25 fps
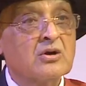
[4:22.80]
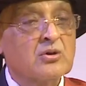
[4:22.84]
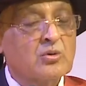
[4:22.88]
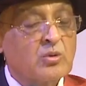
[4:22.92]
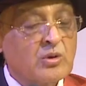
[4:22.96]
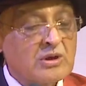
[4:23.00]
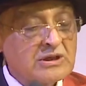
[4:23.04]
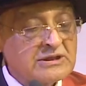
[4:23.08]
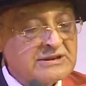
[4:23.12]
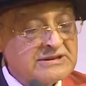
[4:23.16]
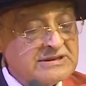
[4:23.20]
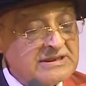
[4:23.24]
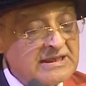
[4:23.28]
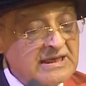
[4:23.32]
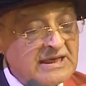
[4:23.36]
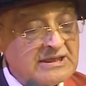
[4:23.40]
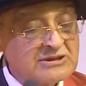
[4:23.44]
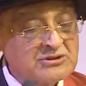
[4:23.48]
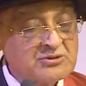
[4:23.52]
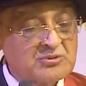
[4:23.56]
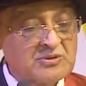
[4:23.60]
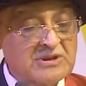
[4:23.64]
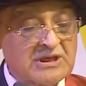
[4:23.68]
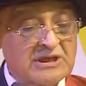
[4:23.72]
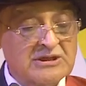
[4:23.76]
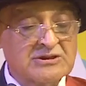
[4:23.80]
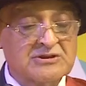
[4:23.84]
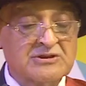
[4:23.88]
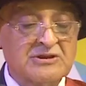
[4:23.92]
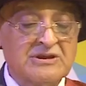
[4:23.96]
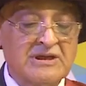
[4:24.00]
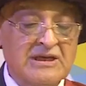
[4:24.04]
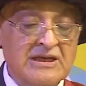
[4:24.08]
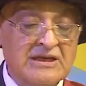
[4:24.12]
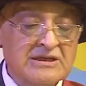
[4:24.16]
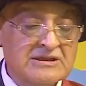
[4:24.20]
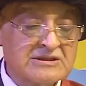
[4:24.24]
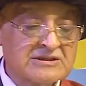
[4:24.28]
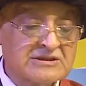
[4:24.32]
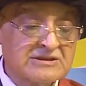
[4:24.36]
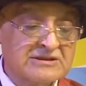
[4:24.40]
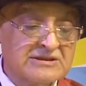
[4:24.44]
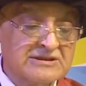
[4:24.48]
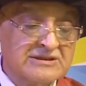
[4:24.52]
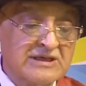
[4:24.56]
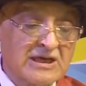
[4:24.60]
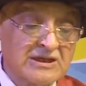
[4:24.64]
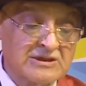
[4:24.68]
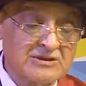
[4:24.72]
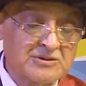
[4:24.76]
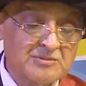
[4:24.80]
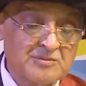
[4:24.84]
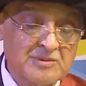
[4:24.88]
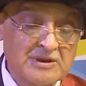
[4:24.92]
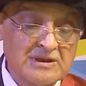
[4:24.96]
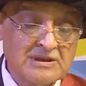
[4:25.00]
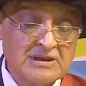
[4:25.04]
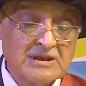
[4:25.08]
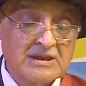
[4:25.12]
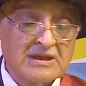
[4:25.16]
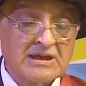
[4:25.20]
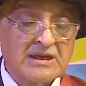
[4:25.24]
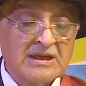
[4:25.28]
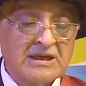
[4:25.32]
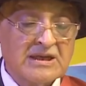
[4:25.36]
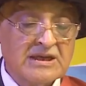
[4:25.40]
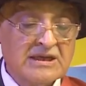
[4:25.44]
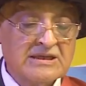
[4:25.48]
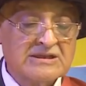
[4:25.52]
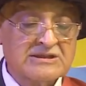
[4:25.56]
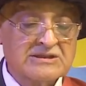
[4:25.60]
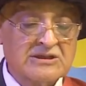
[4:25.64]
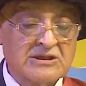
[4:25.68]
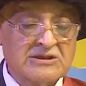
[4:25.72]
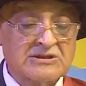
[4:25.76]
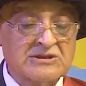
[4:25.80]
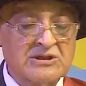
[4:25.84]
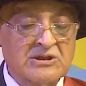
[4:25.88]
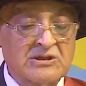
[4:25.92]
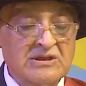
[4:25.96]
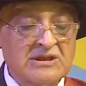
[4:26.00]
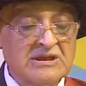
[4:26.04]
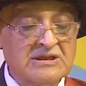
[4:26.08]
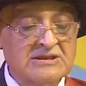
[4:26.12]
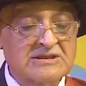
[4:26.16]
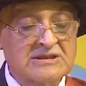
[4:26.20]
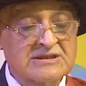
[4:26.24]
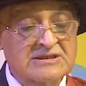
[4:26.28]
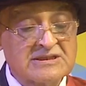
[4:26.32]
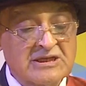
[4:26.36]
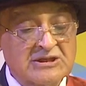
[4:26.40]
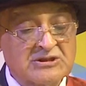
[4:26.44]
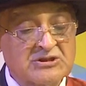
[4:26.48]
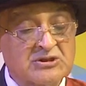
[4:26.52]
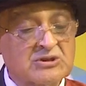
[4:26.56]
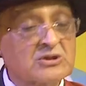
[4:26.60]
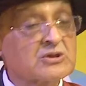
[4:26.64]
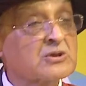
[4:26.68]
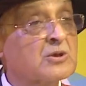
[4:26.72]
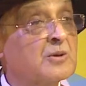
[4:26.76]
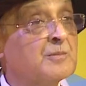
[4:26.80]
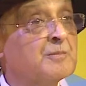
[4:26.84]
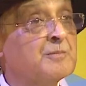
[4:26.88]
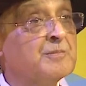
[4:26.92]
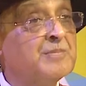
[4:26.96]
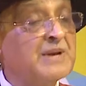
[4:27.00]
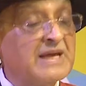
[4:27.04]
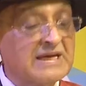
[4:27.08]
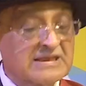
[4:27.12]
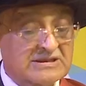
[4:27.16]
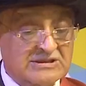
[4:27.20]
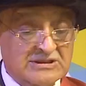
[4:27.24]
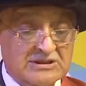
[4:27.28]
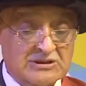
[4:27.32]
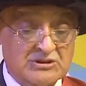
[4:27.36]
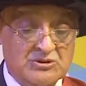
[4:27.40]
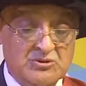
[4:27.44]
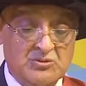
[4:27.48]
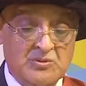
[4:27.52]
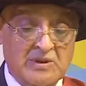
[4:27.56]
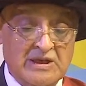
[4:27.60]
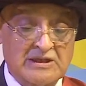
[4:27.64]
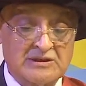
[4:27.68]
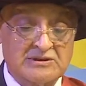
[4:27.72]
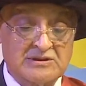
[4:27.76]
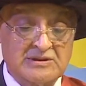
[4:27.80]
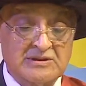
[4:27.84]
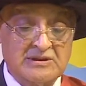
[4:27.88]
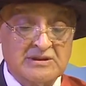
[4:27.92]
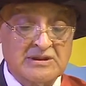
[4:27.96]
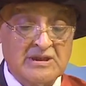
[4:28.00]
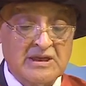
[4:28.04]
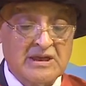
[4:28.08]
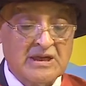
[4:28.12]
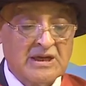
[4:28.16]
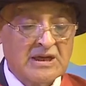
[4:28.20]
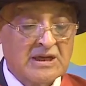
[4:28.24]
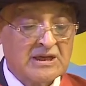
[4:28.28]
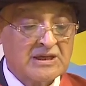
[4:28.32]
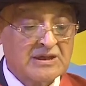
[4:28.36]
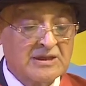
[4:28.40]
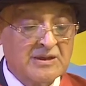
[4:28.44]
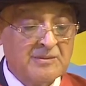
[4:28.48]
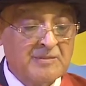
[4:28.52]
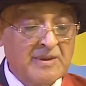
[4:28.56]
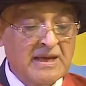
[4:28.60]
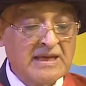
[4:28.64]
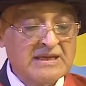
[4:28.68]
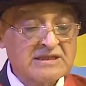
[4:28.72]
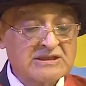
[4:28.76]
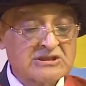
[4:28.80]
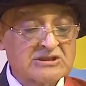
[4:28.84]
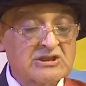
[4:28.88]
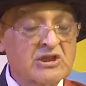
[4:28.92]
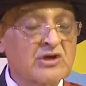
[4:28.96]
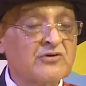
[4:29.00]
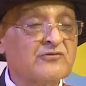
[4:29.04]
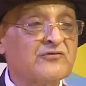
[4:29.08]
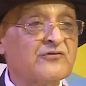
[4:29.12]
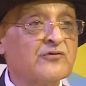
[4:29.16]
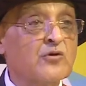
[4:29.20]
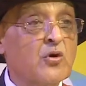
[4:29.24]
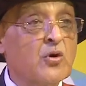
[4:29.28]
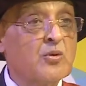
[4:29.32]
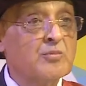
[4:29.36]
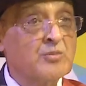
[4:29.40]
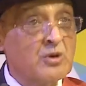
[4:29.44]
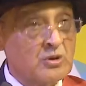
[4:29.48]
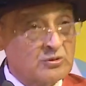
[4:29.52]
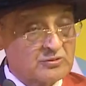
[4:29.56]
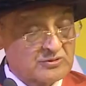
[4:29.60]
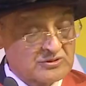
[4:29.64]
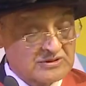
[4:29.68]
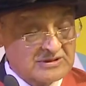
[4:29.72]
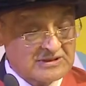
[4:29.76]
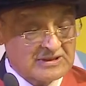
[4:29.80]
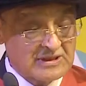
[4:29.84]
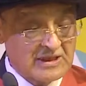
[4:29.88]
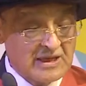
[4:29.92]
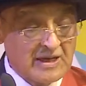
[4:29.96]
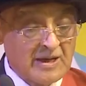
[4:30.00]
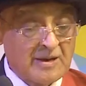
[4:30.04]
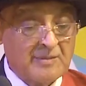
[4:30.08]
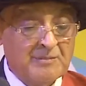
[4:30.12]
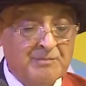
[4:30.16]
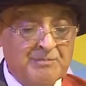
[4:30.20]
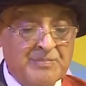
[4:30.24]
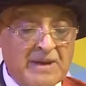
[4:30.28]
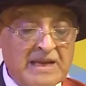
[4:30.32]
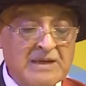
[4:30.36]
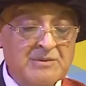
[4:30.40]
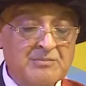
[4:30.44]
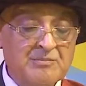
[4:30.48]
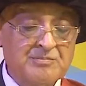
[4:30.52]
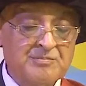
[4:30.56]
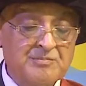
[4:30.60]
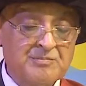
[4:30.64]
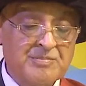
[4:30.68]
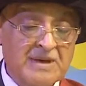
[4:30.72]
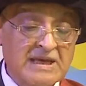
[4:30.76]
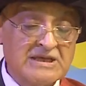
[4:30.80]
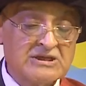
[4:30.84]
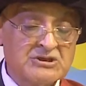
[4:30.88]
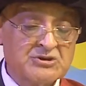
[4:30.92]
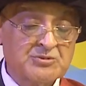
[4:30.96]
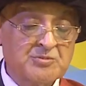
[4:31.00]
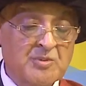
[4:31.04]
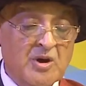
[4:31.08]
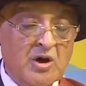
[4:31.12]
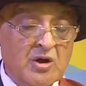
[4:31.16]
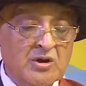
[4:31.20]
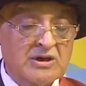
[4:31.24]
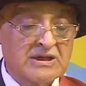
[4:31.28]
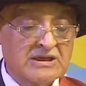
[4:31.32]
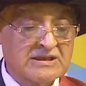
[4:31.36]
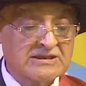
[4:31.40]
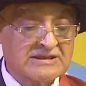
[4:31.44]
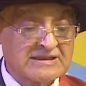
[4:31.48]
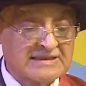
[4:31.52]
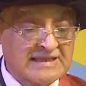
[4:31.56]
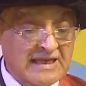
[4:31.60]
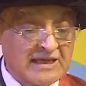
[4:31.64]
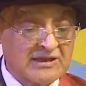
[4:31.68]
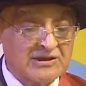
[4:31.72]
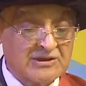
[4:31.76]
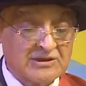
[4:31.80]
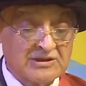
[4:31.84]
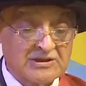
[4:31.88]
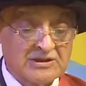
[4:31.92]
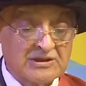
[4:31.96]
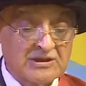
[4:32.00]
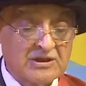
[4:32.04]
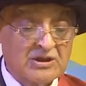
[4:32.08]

Quality education, ladies and gentlemen, is such a, in such complex situation, remains the foremost benchmarking standard